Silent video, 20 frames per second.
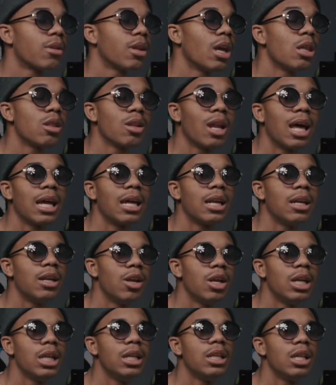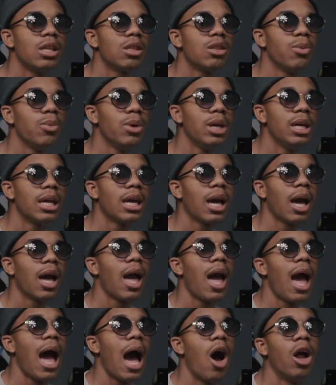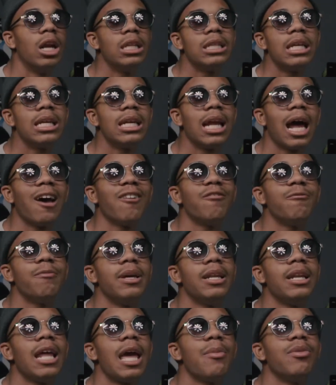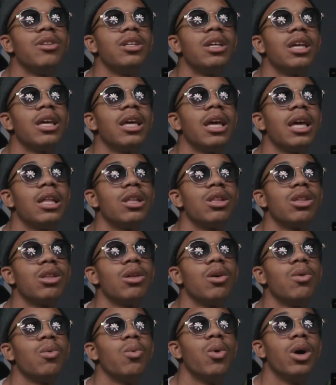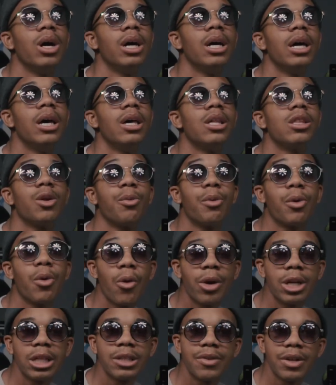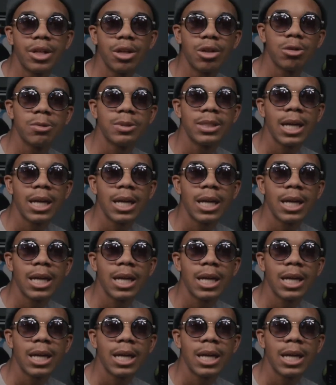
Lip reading: And so like literally this week, only thing I've been able to get was the recording for the YouTube